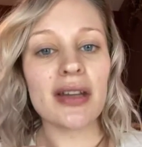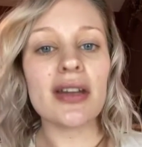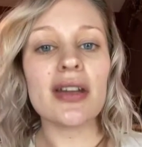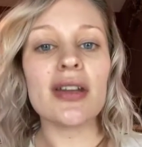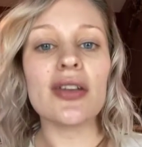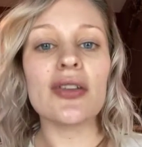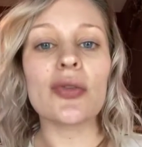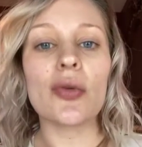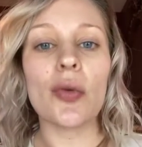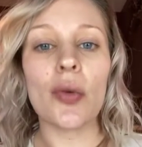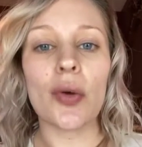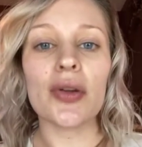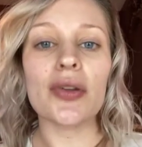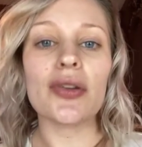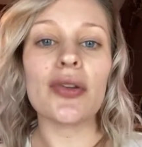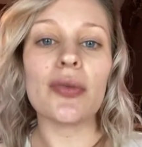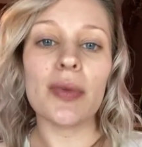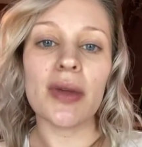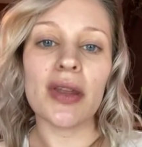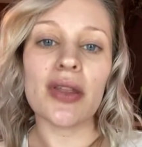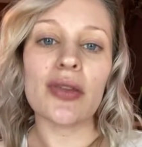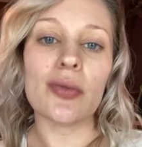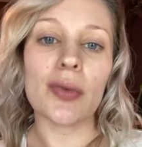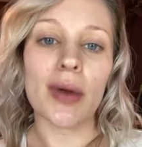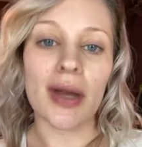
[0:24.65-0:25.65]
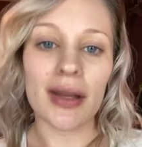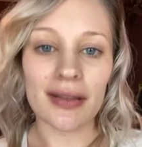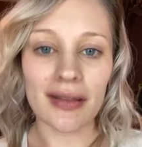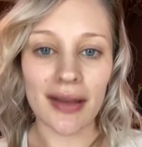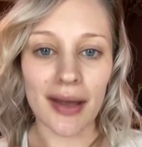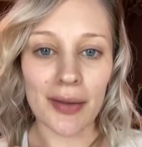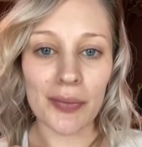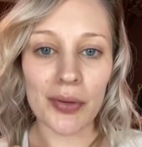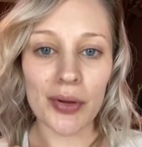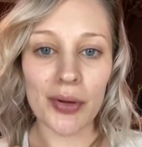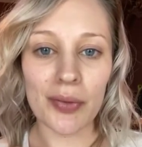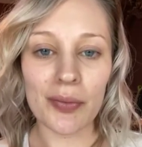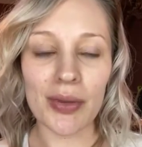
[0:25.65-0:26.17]
is going to be the red
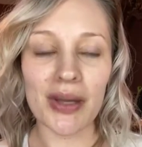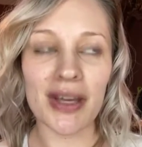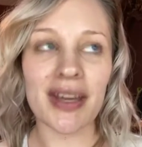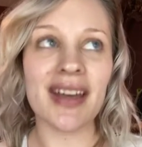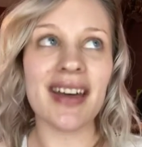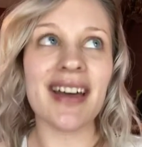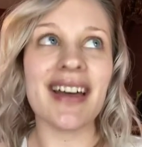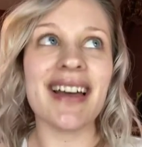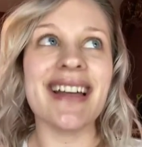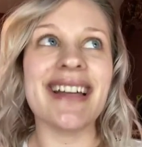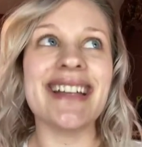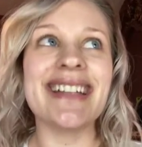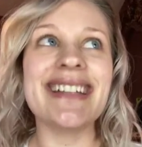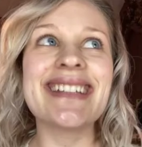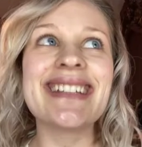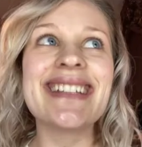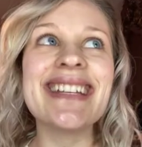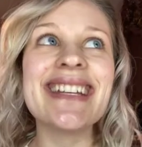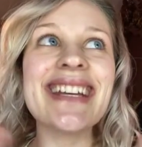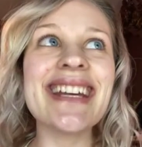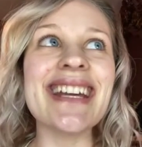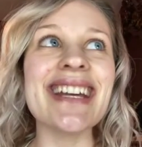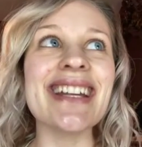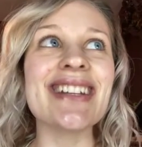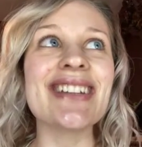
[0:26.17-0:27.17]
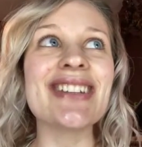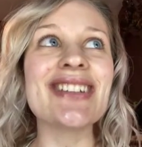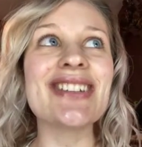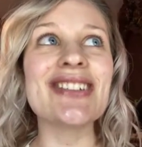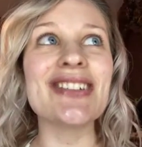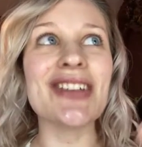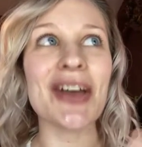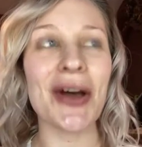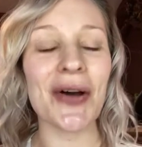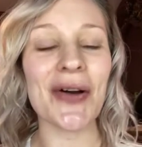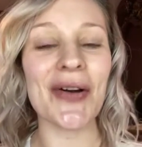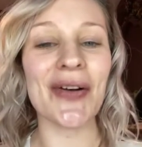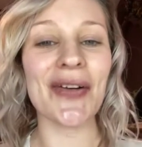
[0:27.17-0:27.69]
lip because it's
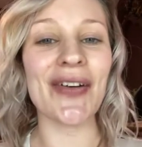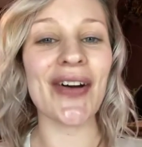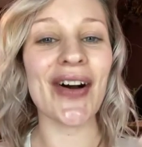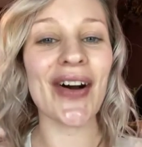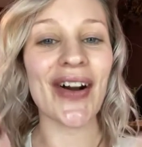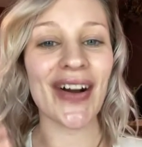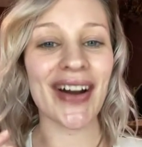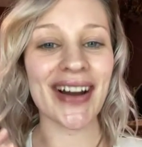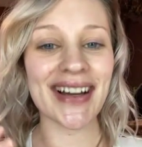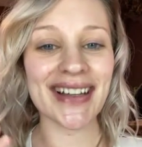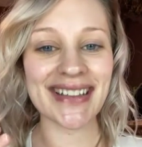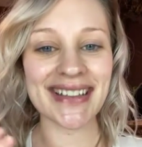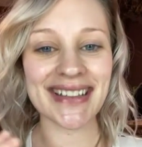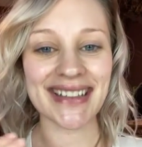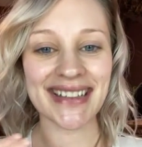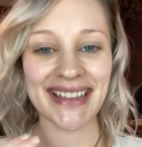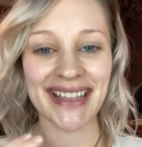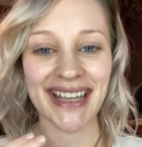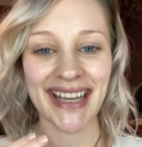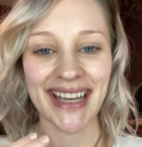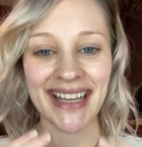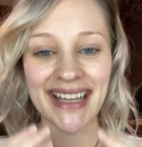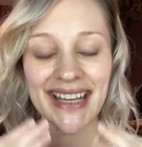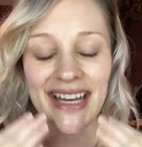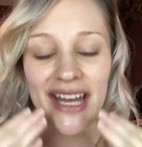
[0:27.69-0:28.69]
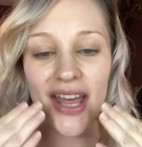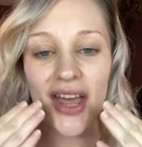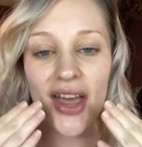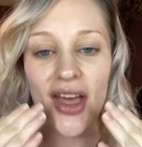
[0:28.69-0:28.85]
so hard to get.